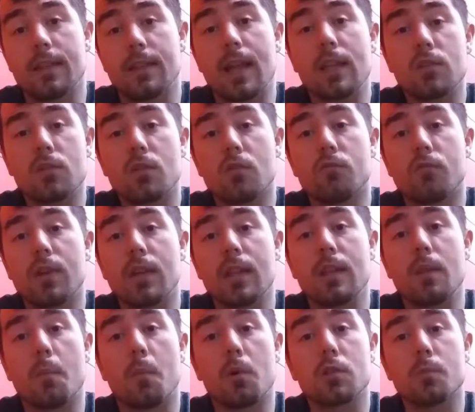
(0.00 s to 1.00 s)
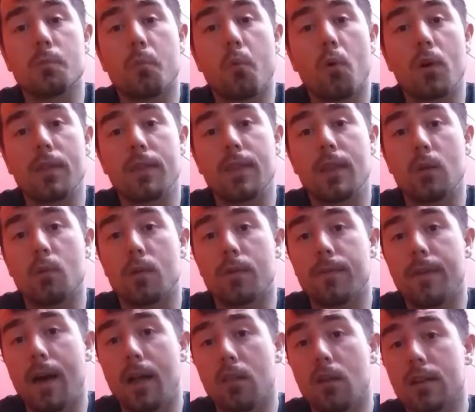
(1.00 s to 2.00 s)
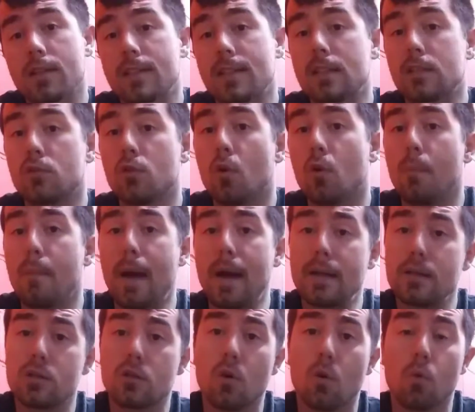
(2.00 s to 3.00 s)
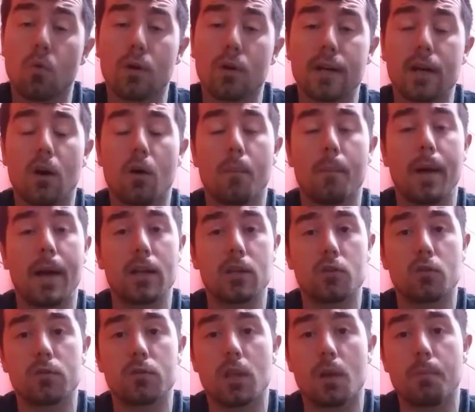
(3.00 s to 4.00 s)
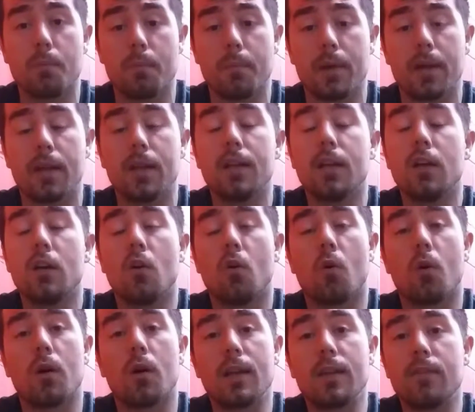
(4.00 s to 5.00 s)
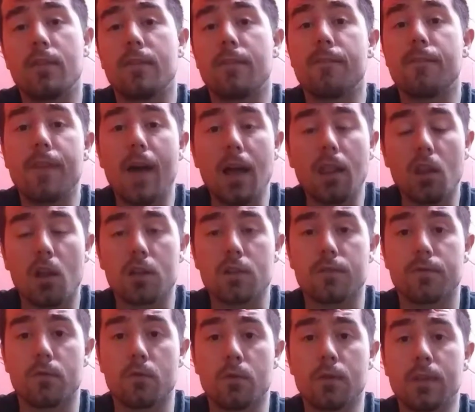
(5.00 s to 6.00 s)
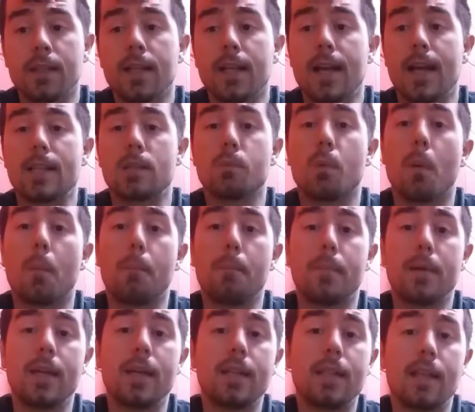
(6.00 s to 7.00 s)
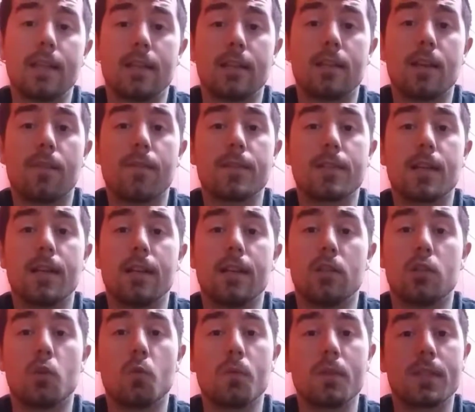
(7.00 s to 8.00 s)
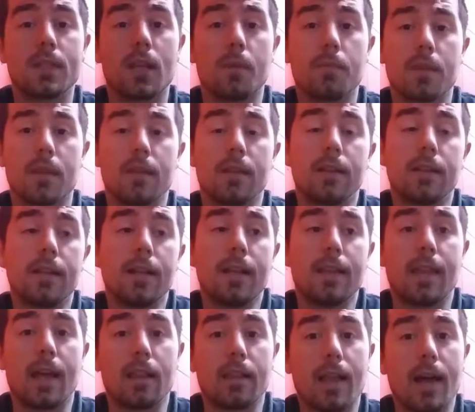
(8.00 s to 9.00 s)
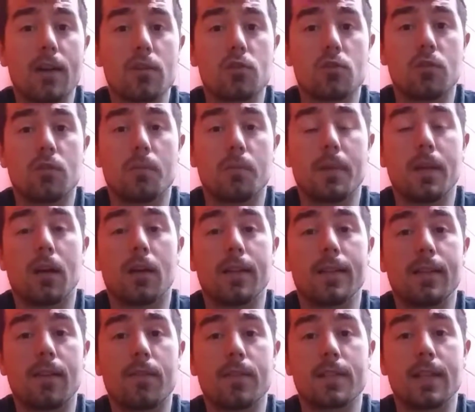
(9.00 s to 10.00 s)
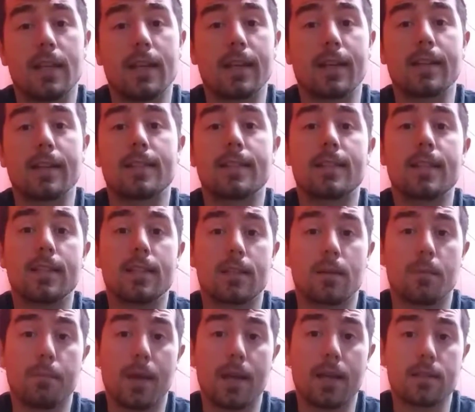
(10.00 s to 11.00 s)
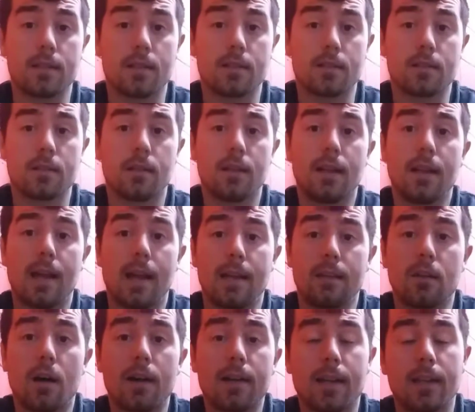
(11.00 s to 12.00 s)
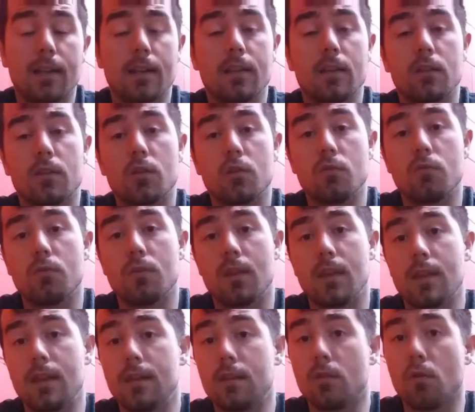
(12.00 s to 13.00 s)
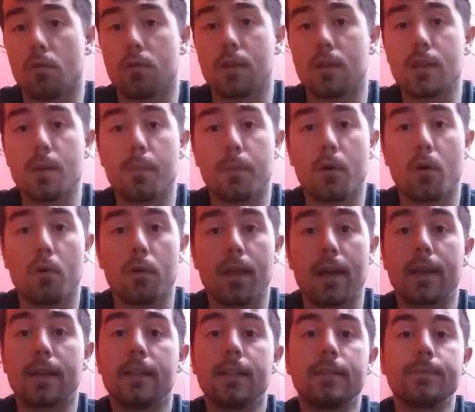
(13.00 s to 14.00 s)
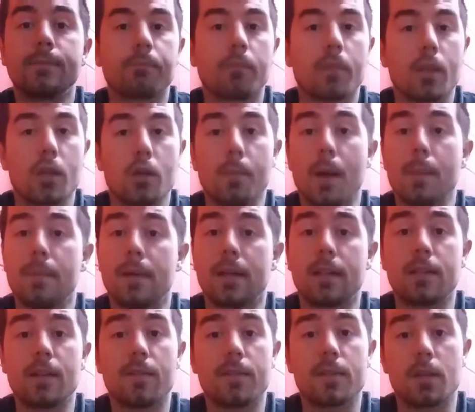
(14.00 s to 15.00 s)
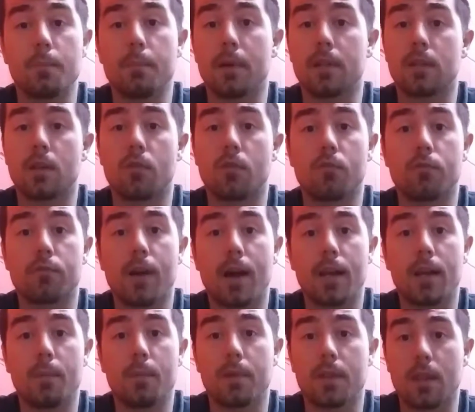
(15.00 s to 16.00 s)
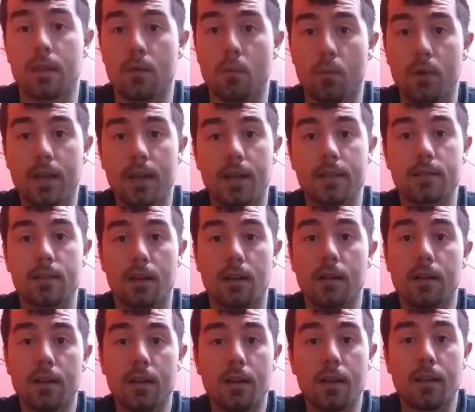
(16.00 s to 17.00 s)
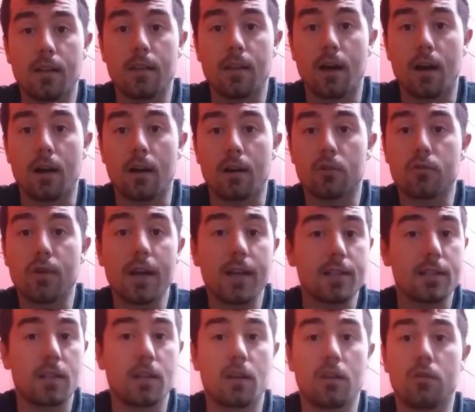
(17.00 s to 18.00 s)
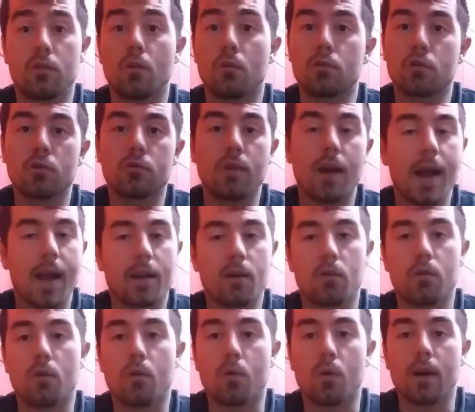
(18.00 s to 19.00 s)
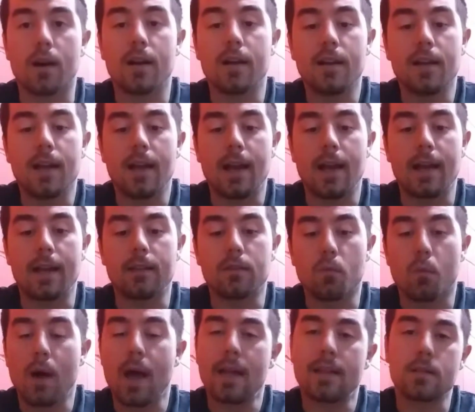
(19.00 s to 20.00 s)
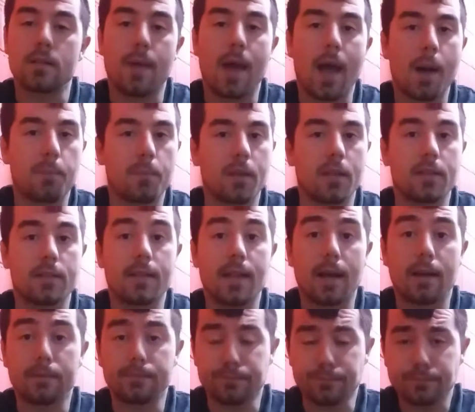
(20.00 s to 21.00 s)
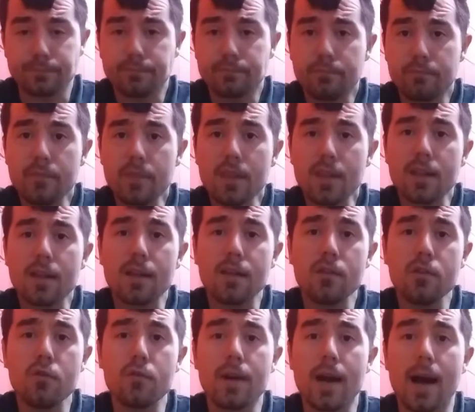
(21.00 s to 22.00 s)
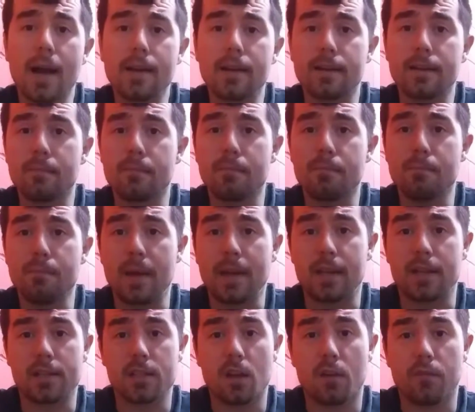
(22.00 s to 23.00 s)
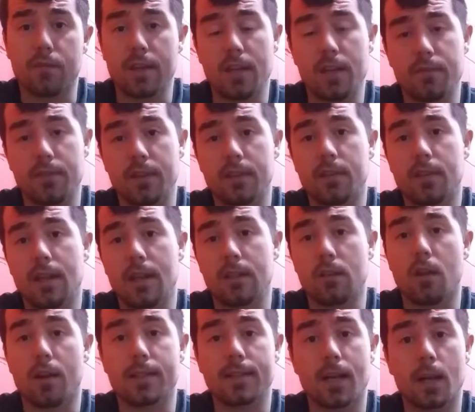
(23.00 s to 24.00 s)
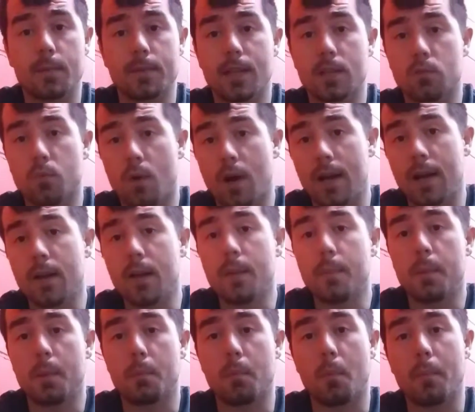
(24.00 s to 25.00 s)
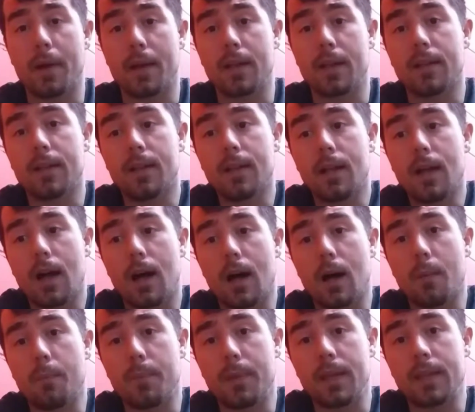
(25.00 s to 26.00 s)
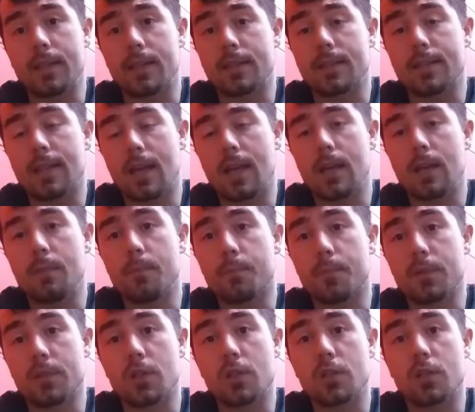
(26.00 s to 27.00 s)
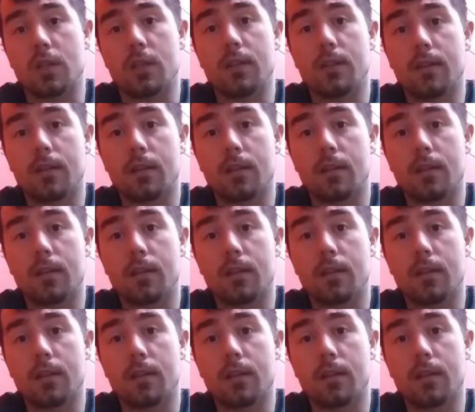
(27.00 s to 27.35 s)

and that's really the most important thing with fat loss. There's no magical workout, magical supplement, or even fat loss food. It's about being in a deficit and doing something that allows you to be on a deficit in a consistent basis, and not get into the typical, like, you might be in a deficit Monday through Friday, but then the weekends are crazy and you don't track, and what ends up happening is that you kind of make yourself even. And a lot of times that's why people might be in the same position